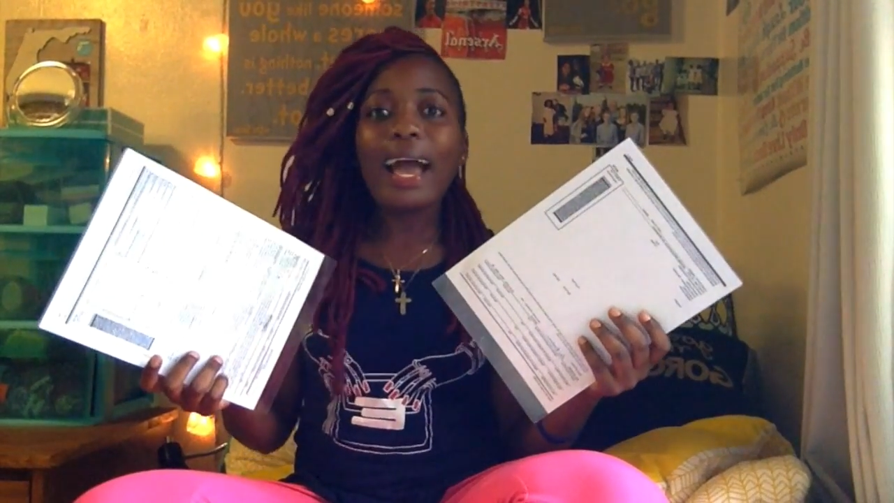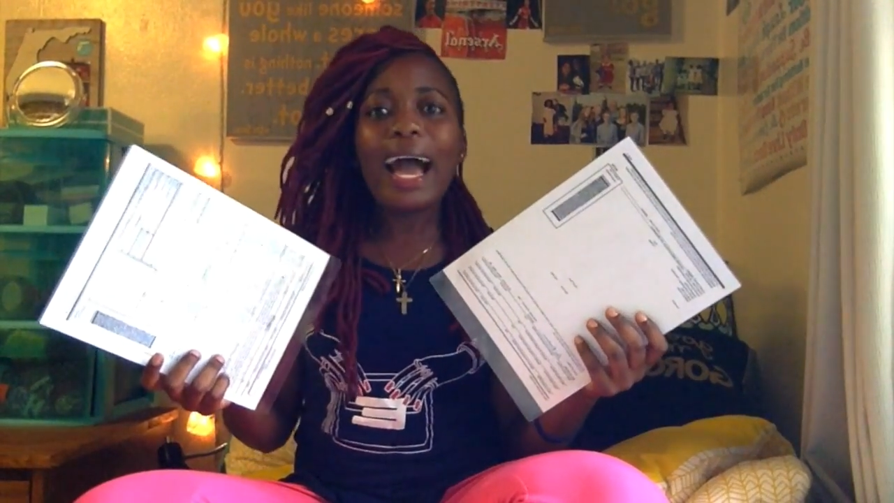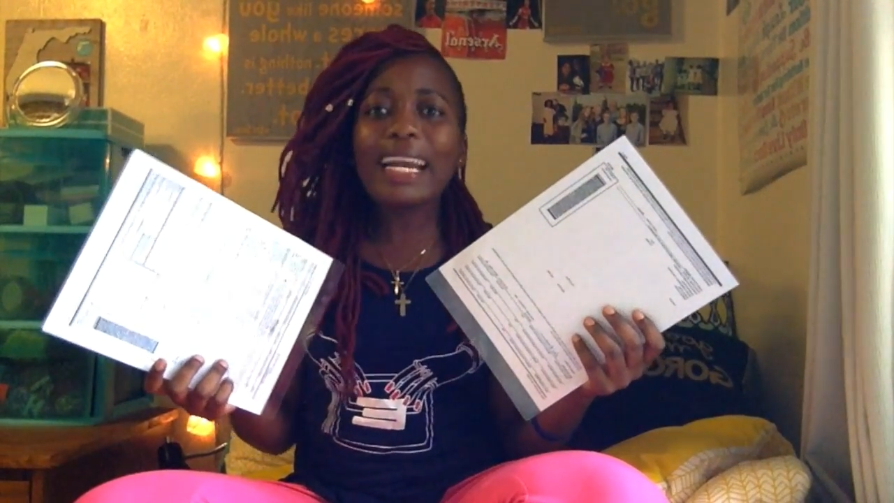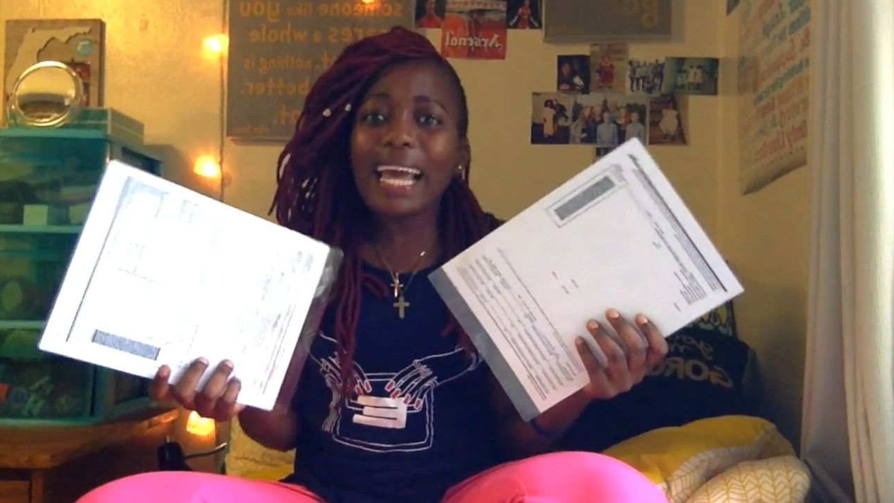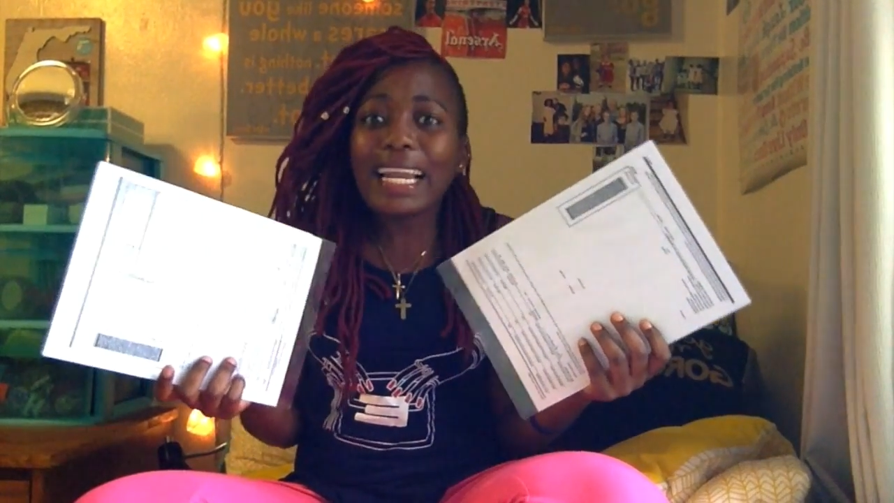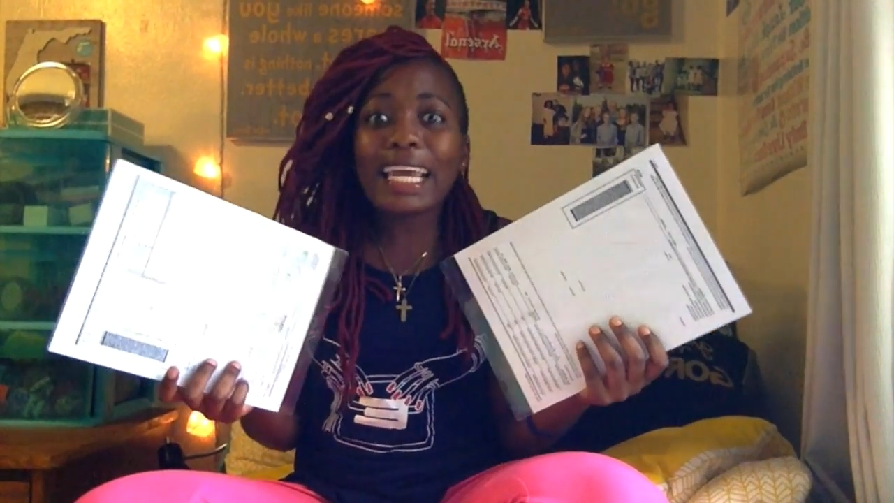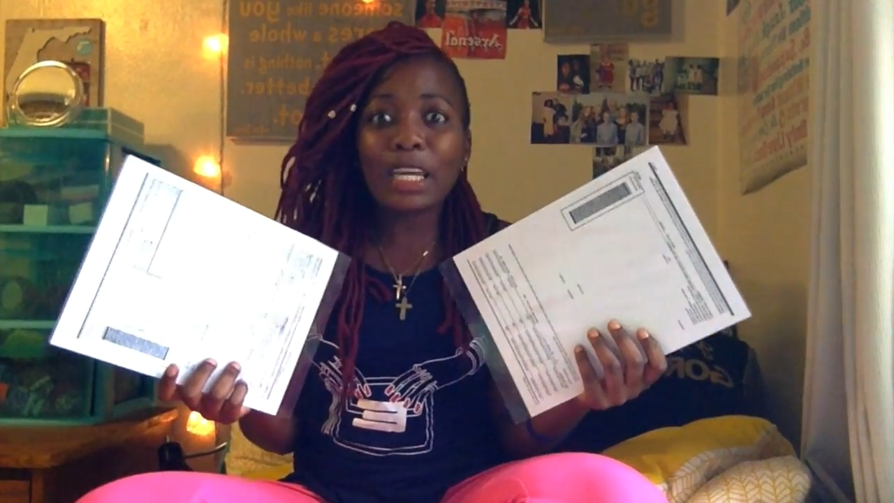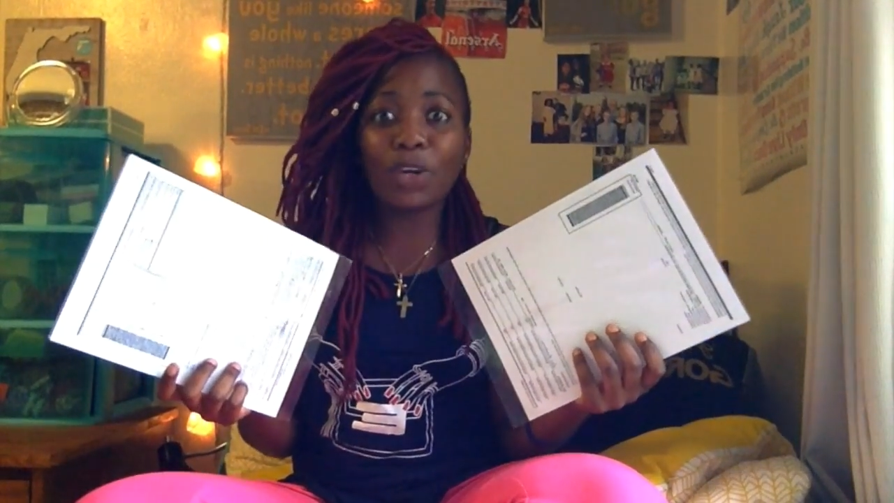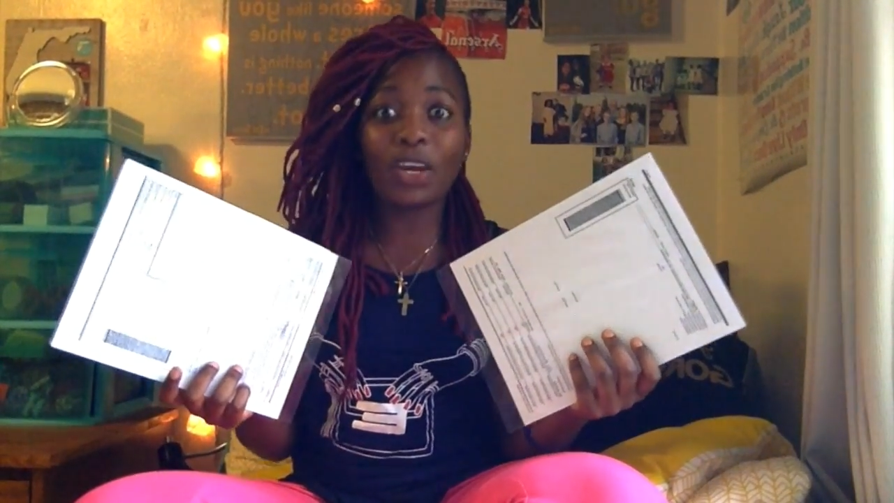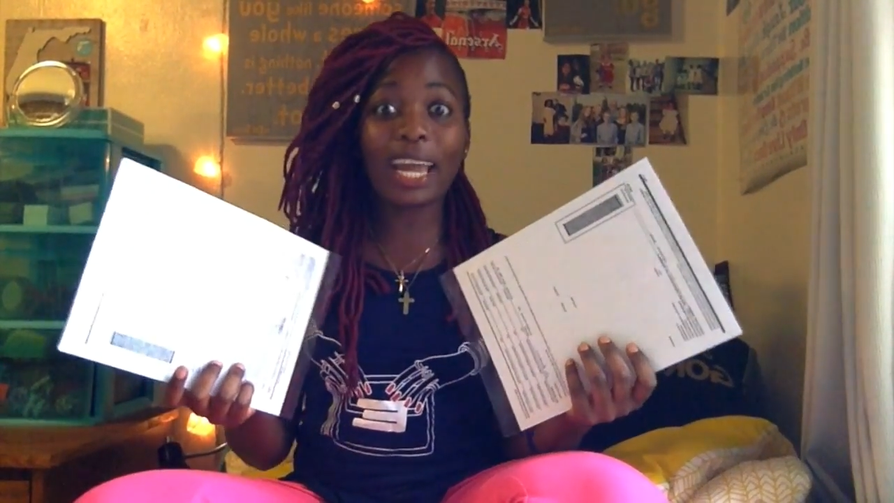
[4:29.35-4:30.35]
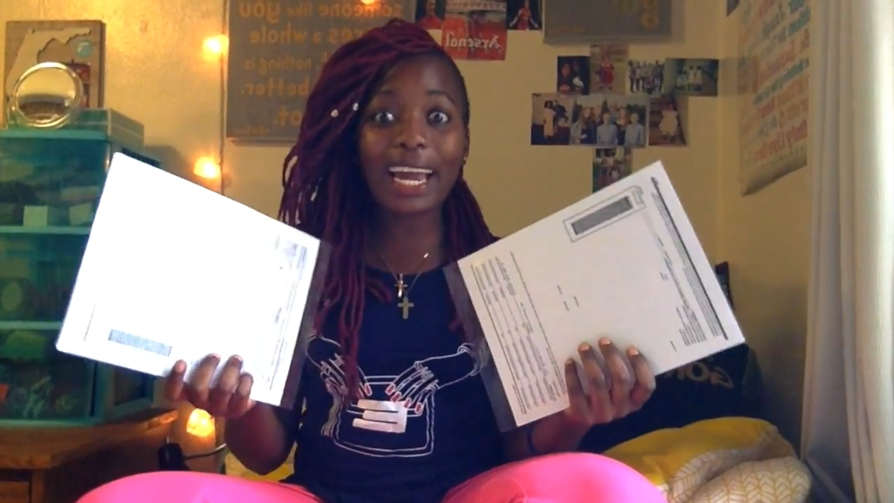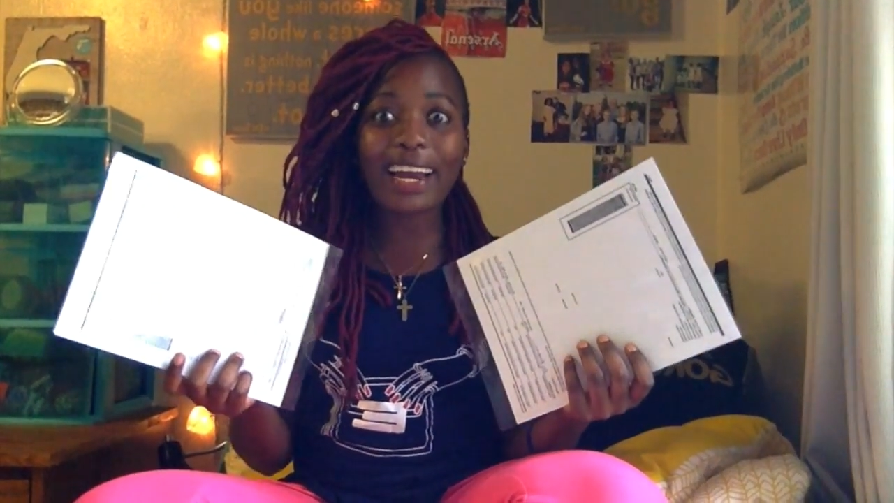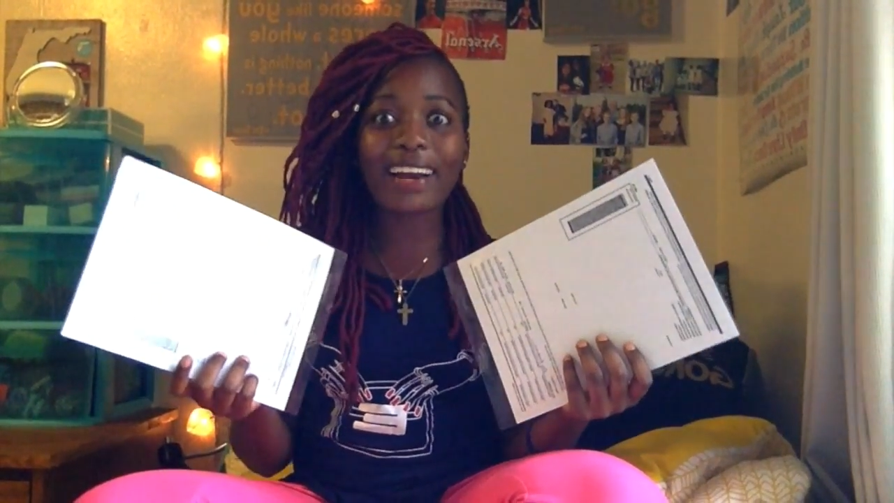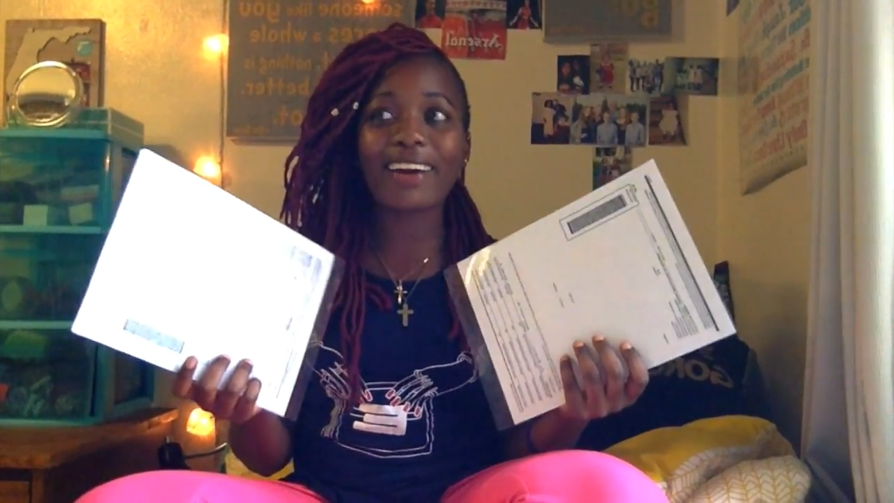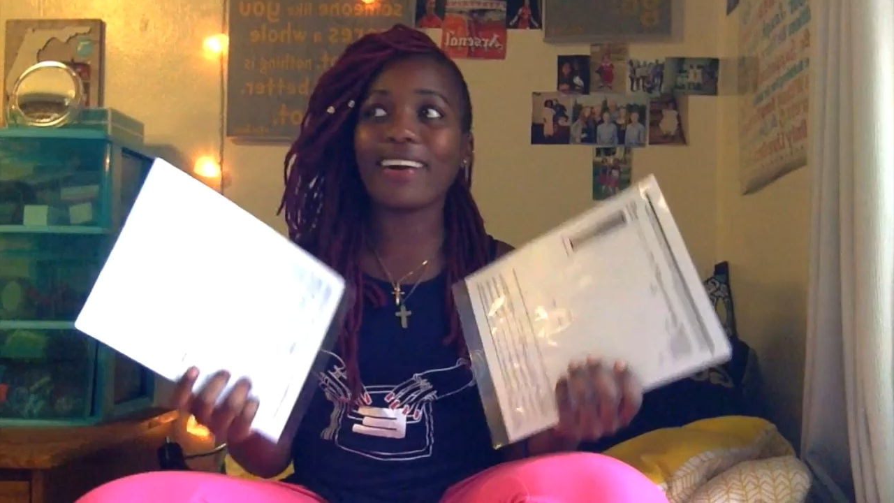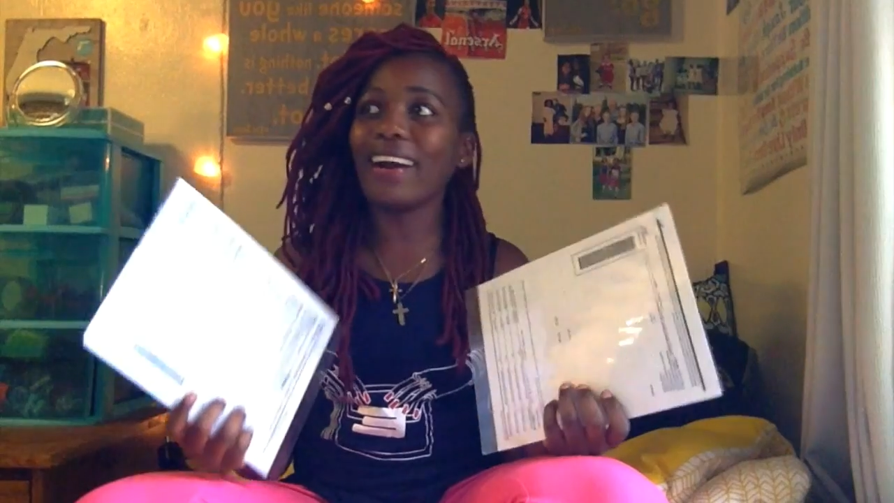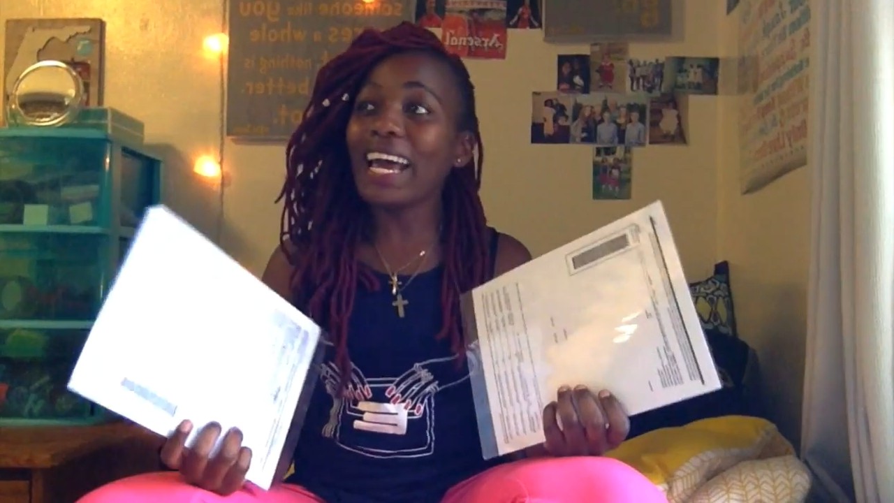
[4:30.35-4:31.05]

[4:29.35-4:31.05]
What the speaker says: And I like your hair.